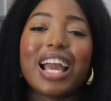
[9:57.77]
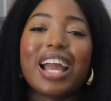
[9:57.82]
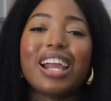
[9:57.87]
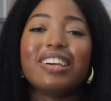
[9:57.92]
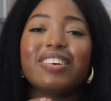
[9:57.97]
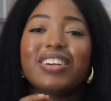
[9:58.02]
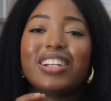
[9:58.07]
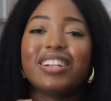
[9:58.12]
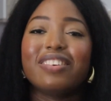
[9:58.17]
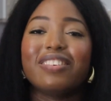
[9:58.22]
I
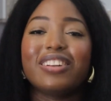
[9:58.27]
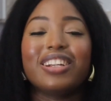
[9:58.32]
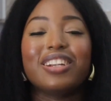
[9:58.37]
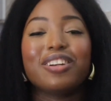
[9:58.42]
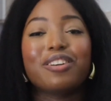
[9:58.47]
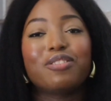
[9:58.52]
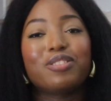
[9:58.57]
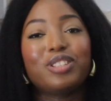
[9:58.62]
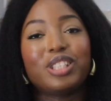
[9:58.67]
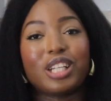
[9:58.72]

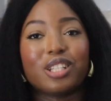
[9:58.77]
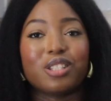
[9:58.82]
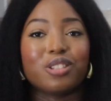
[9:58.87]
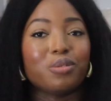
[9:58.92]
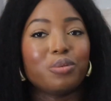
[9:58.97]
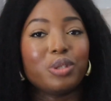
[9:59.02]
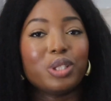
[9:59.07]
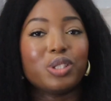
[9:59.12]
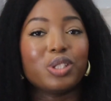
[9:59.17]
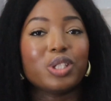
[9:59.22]
really love
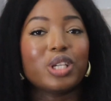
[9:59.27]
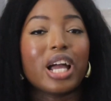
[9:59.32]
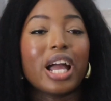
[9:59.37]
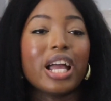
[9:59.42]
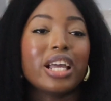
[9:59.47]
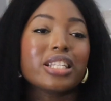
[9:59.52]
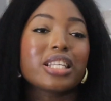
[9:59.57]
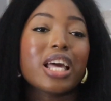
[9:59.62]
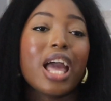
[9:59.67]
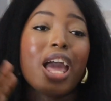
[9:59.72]
chatting with you
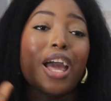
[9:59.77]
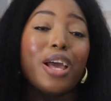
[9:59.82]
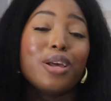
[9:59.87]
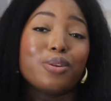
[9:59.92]
guys.